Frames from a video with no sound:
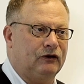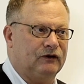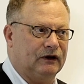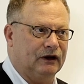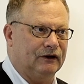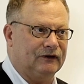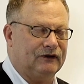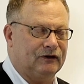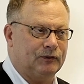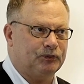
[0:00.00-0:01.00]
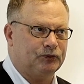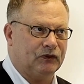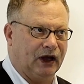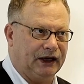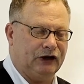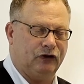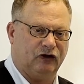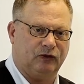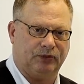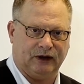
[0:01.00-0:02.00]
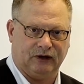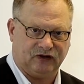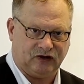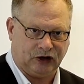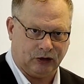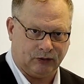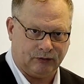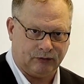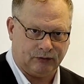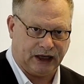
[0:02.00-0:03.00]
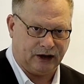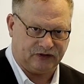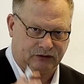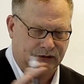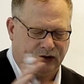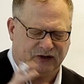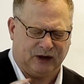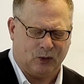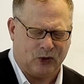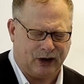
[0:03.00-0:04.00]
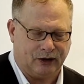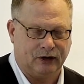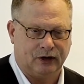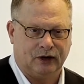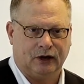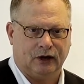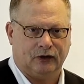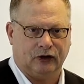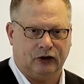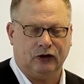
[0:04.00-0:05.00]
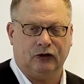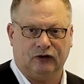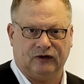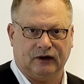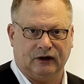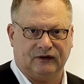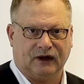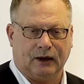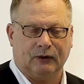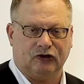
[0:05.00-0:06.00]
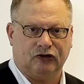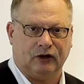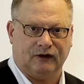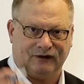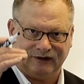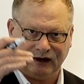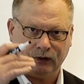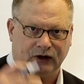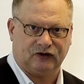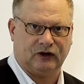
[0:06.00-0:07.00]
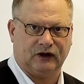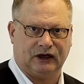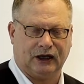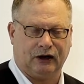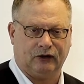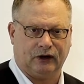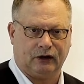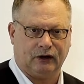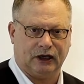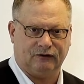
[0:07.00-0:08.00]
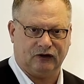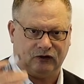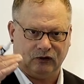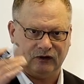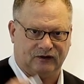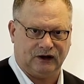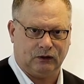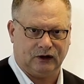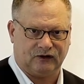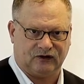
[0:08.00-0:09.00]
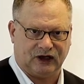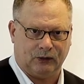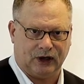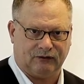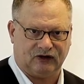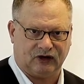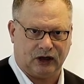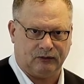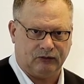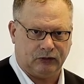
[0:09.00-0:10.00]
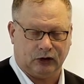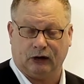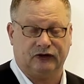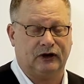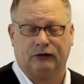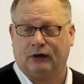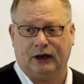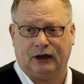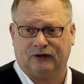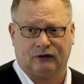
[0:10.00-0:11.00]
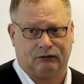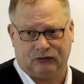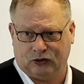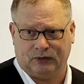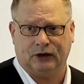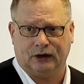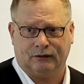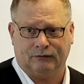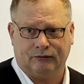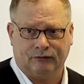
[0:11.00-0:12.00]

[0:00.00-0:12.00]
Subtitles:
news is I need to explain this to you, and it's going to seem weird. The good news is I'm going to show you the sequence on the calculator, and if you just do the sequence the same way every time, you'll always get the right answer. You'll be good.